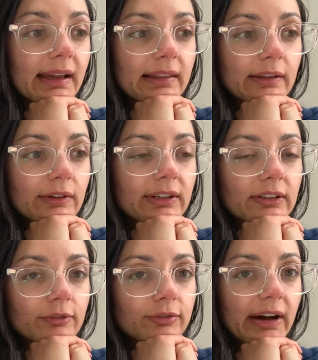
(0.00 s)
I literally
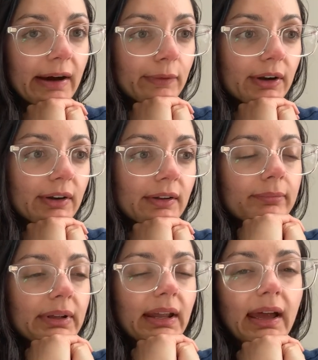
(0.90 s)
devoured,
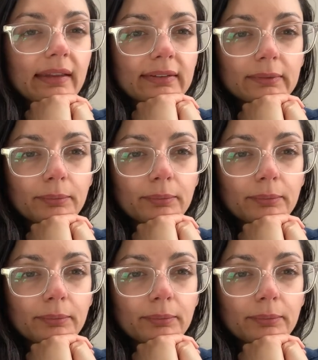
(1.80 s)
but it has some